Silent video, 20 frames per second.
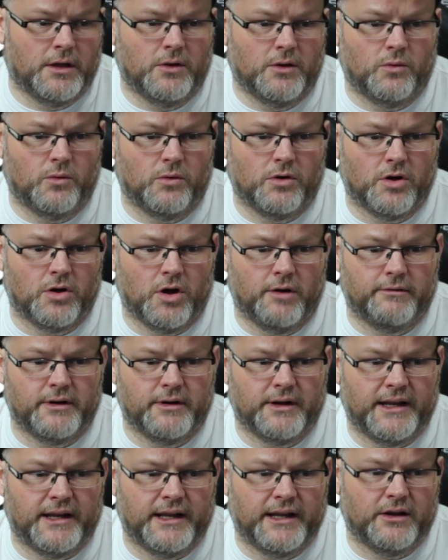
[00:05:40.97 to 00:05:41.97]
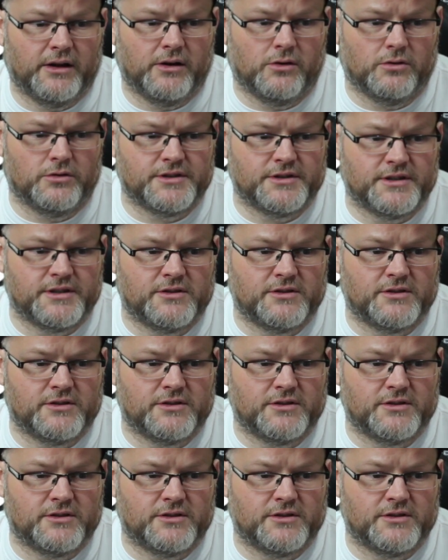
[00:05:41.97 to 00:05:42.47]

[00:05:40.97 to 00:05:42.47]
We'll go over at Ingles as